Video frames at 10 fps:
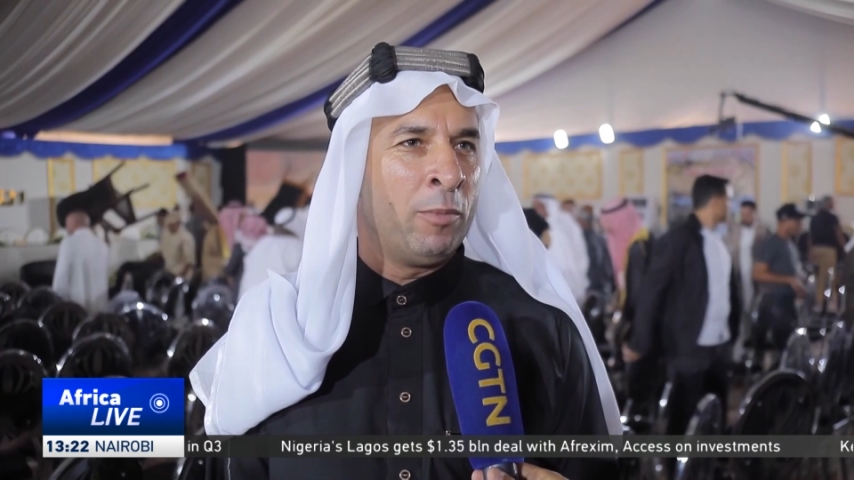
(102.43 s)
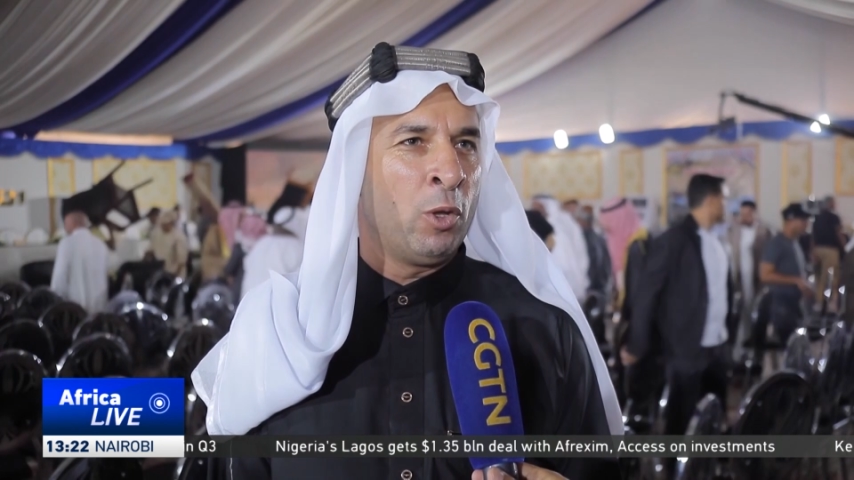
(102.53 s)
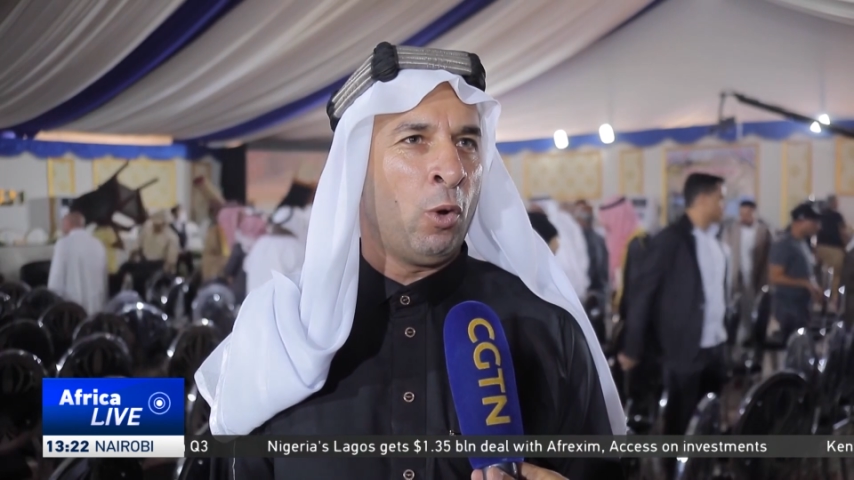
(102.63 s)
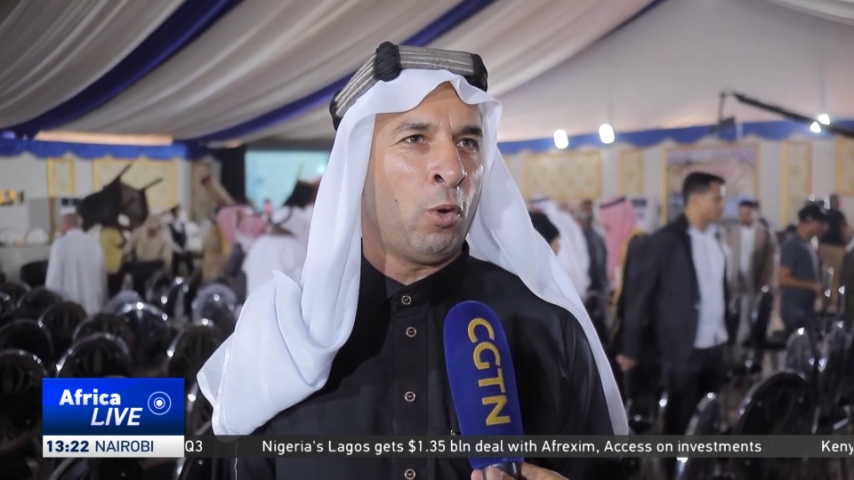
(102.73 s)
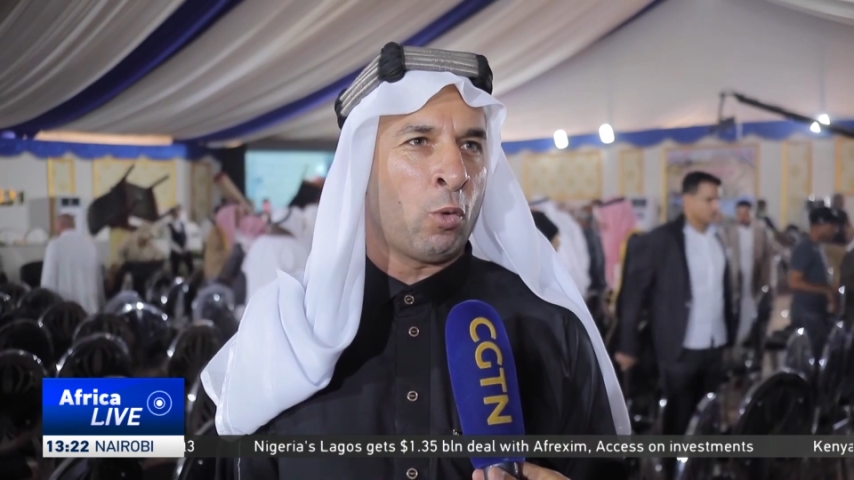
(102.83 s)
to
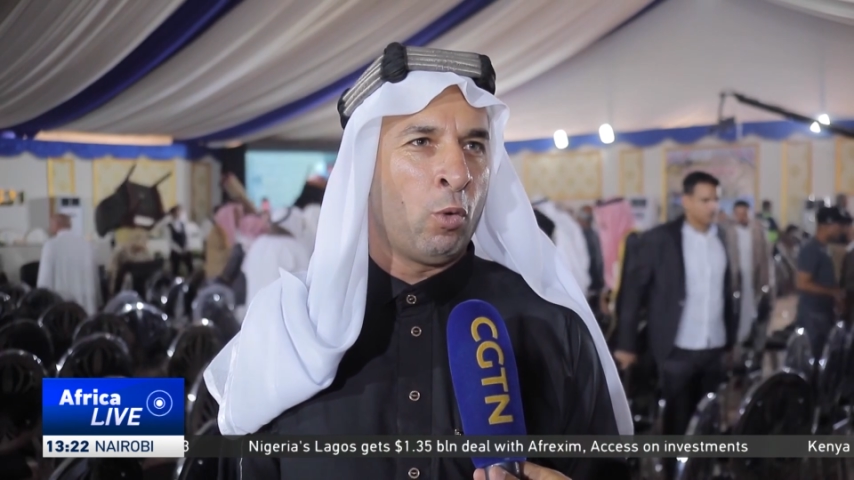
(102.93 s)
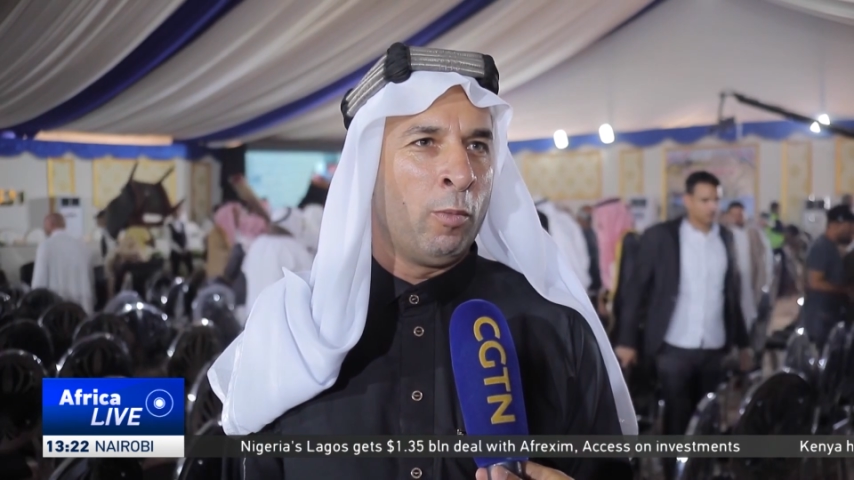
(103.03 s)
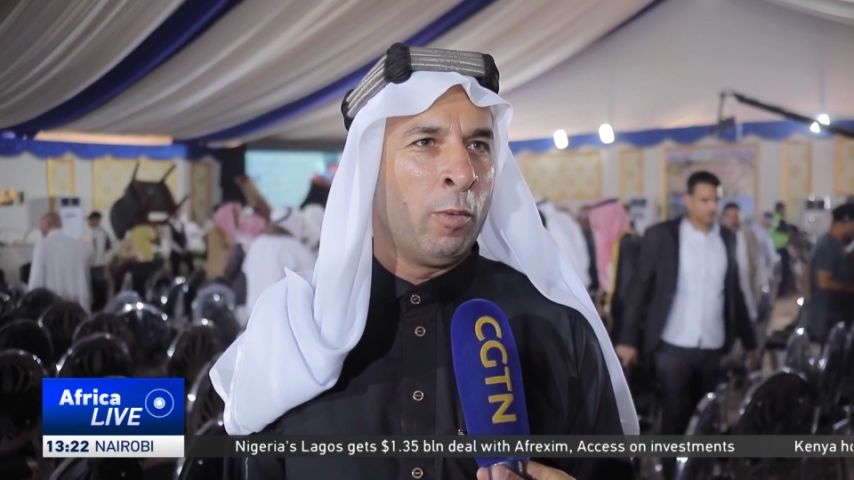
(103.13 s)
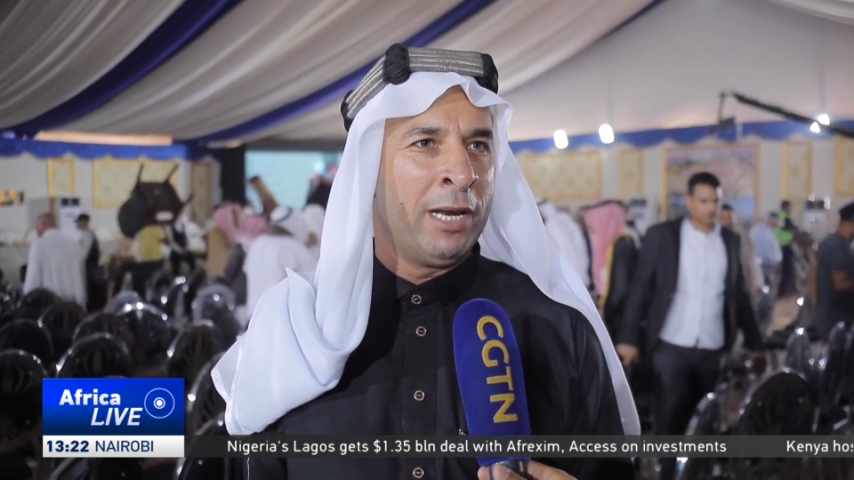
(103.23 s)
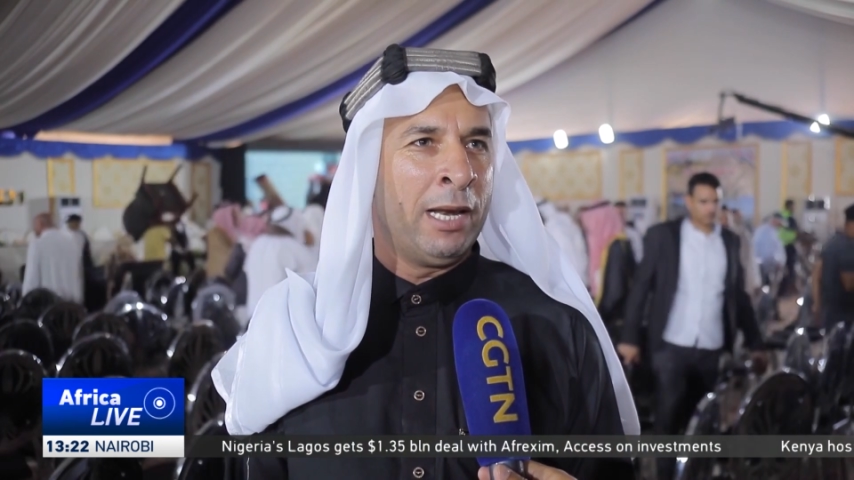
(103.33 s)
our
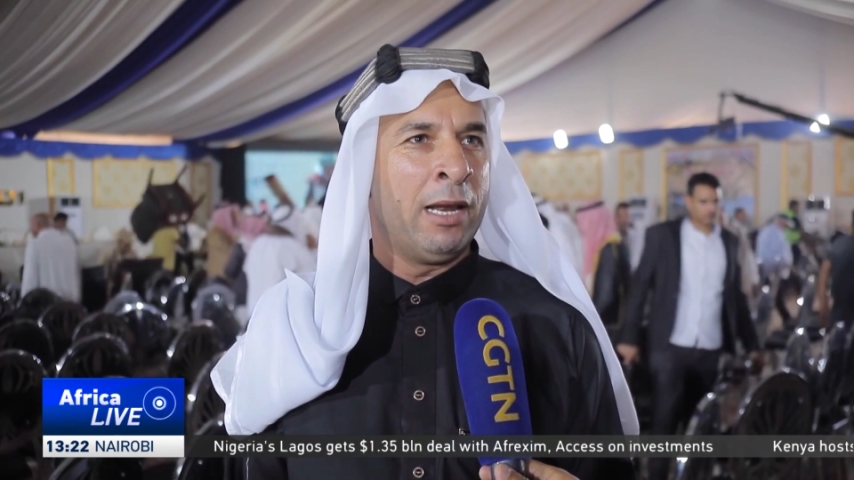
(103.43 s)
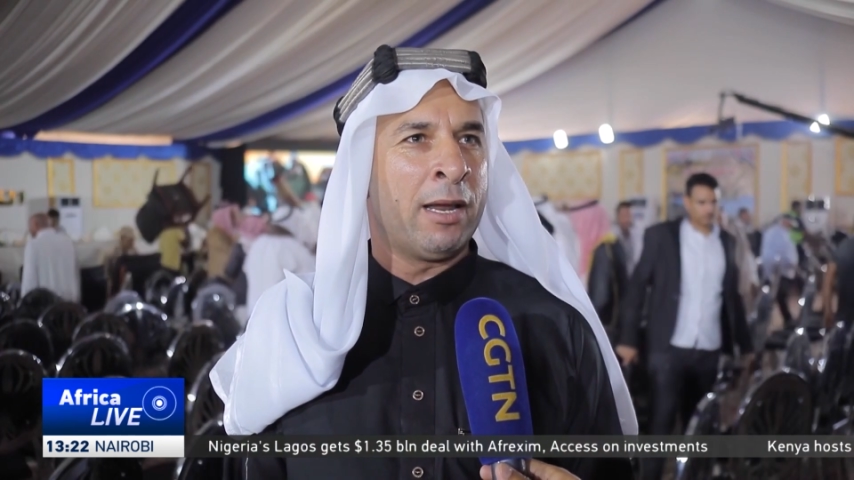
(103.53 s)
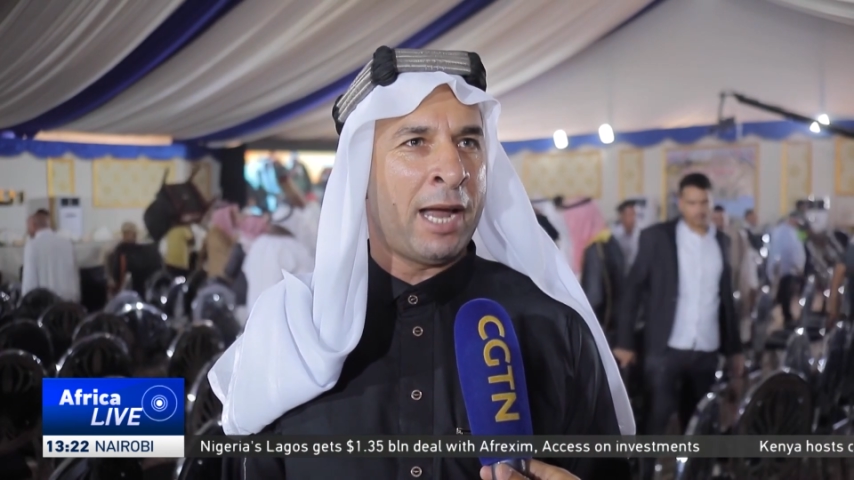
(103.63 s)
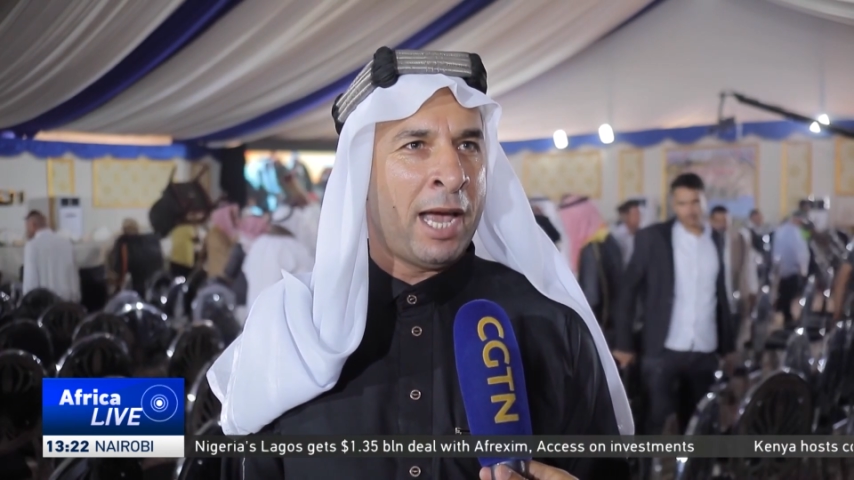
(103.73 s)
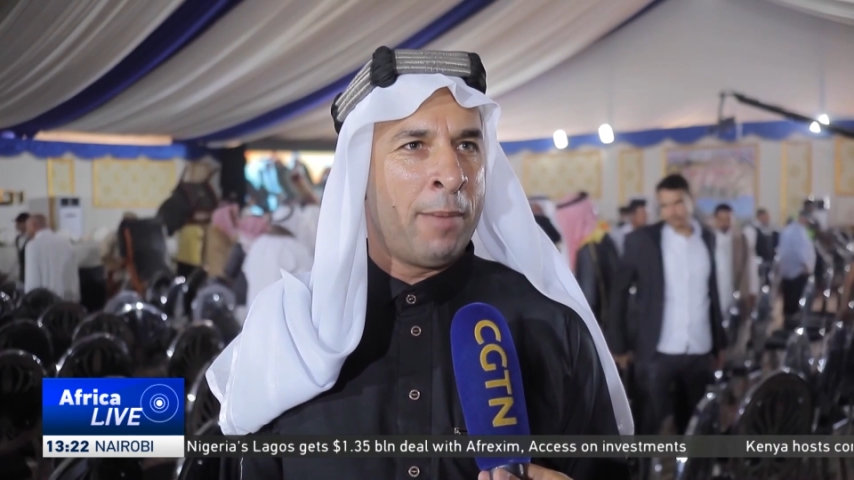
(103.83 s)
children and the
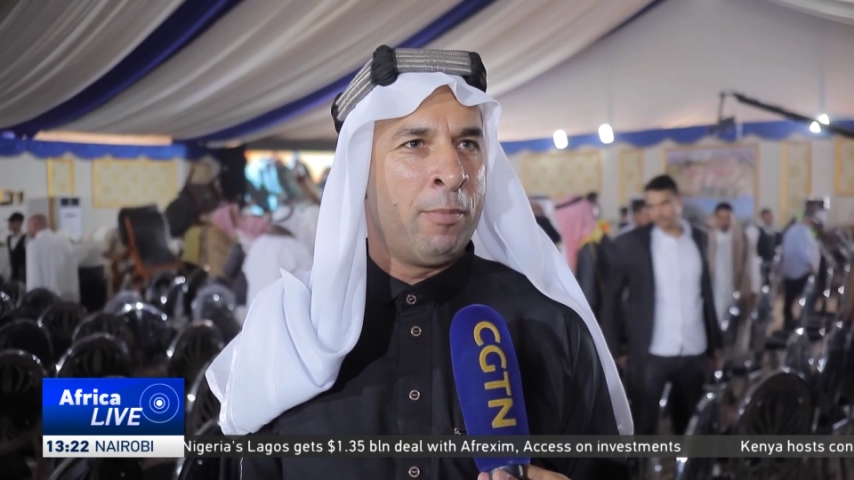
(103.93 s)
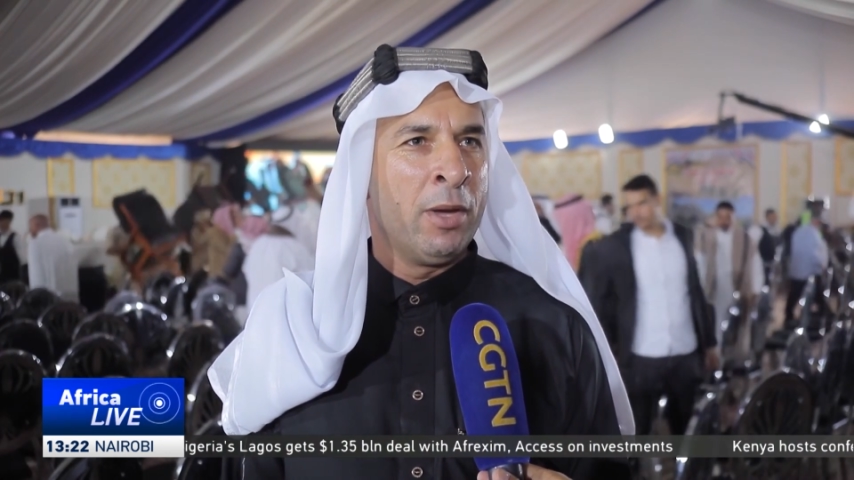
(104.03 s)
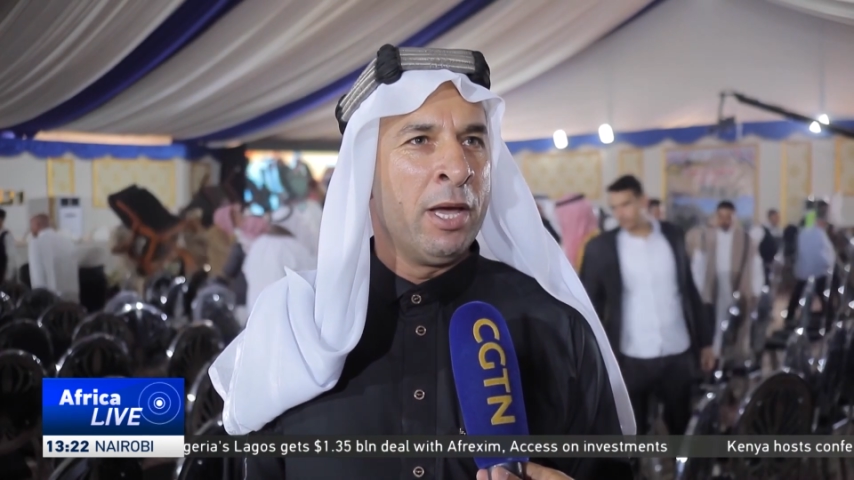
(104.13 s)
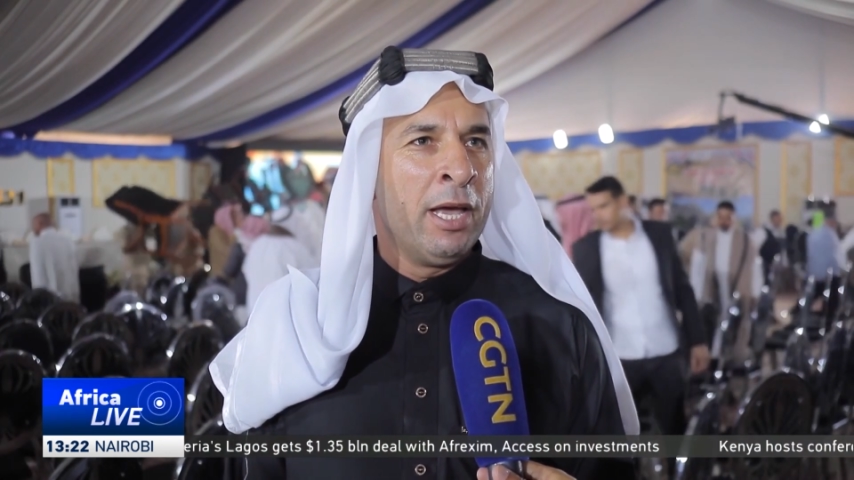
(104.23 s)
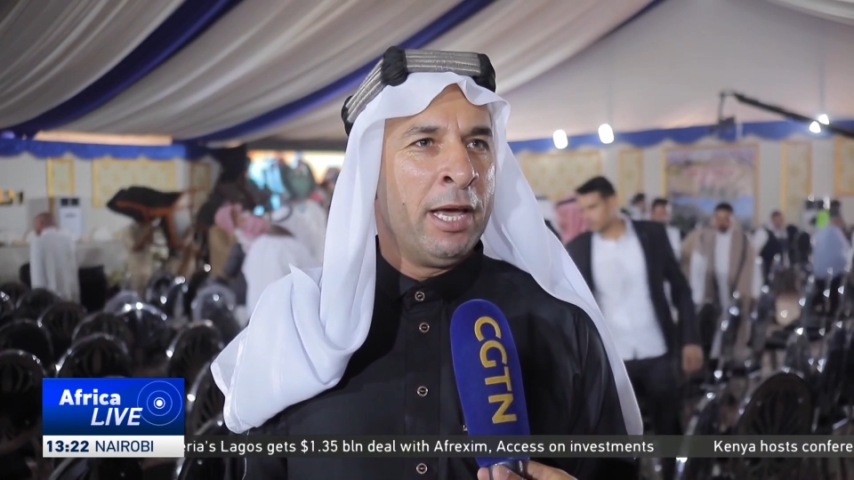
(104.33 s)
next
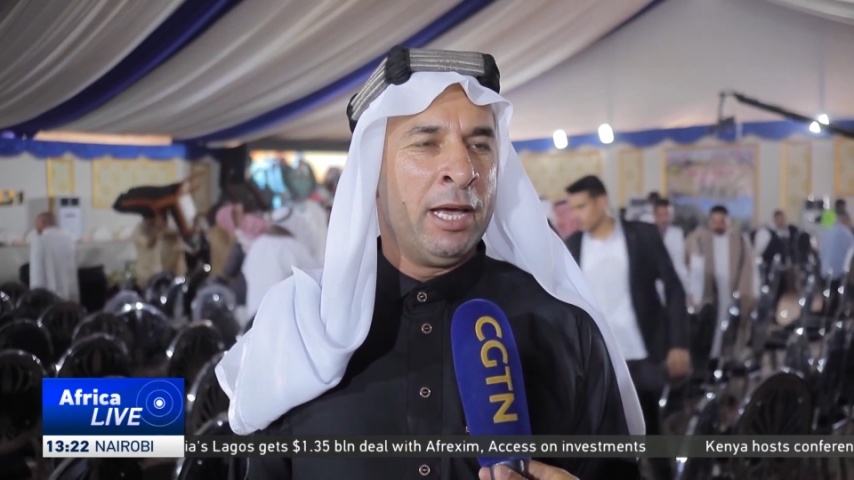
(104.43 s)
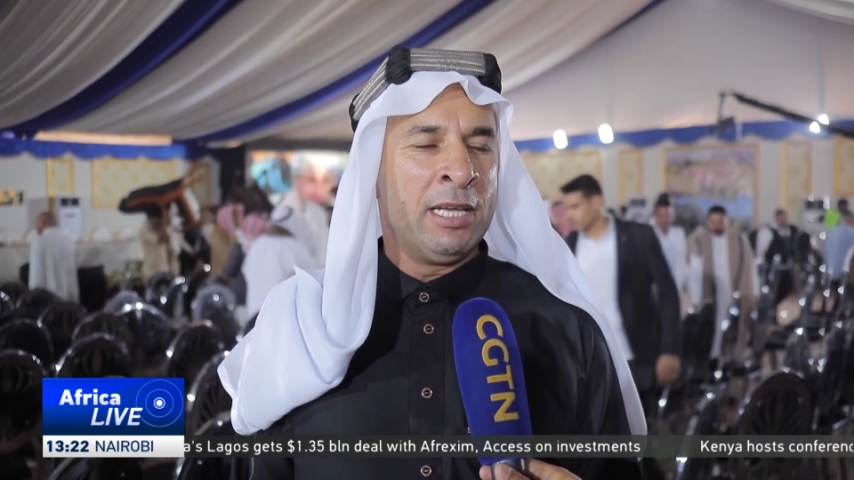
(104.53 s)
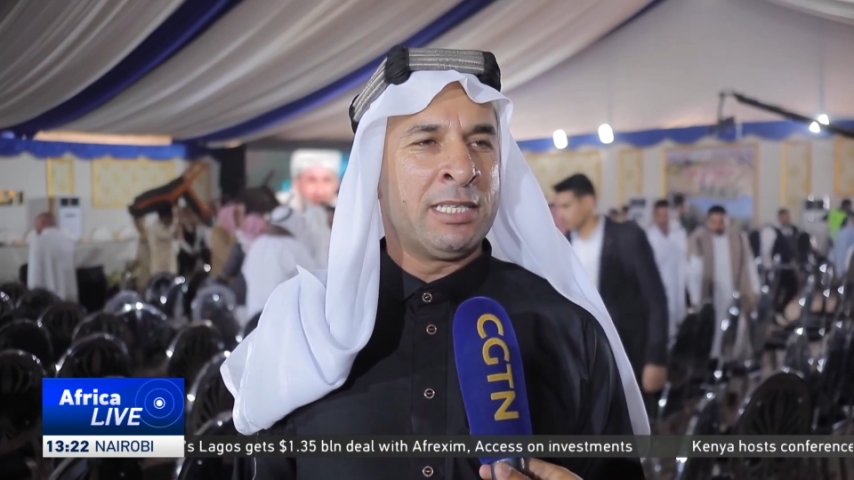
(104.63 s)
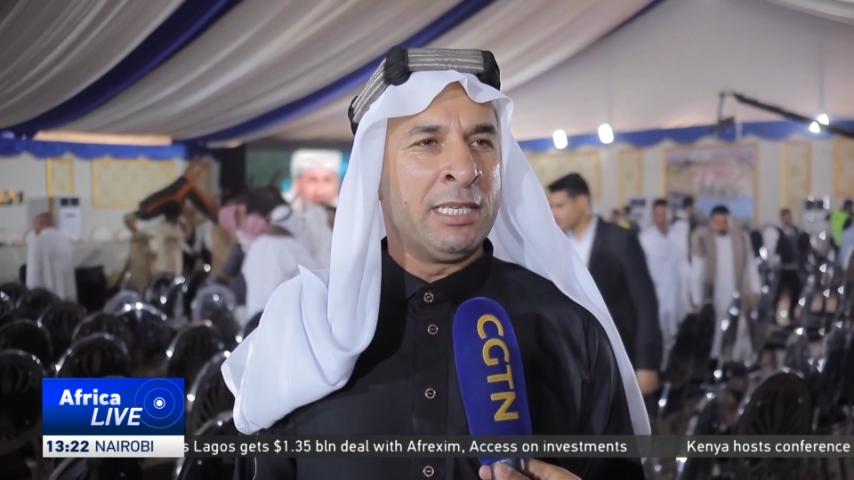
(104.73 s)
generations.